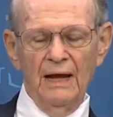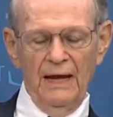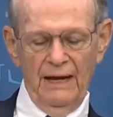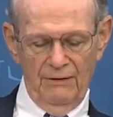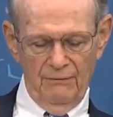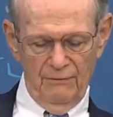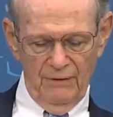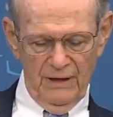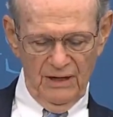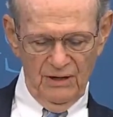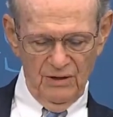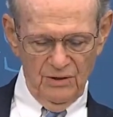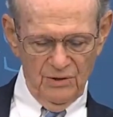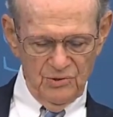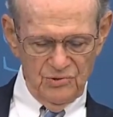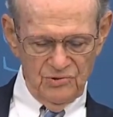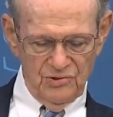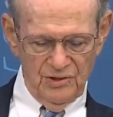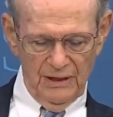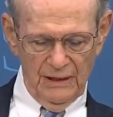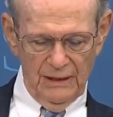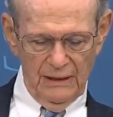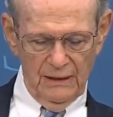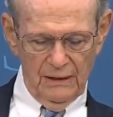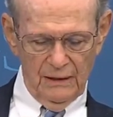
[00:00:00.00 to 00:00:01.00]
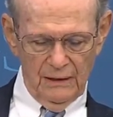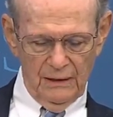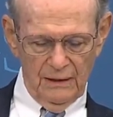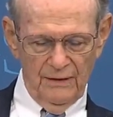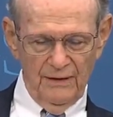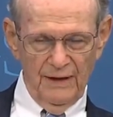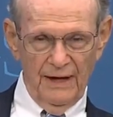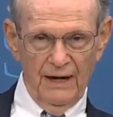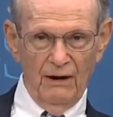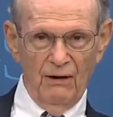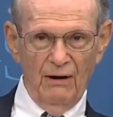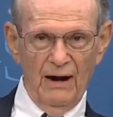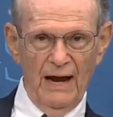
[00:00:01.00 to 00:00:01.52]
and reduce it
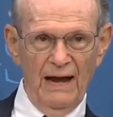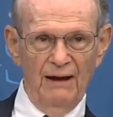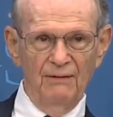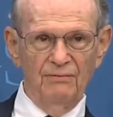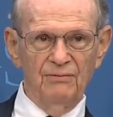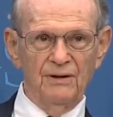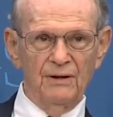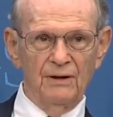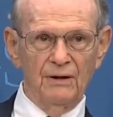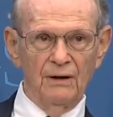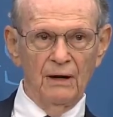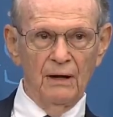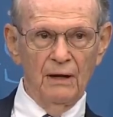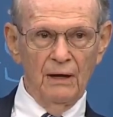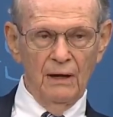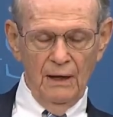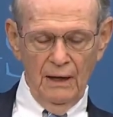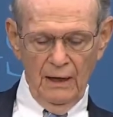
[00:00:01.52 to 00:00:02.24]
uh, thereafter.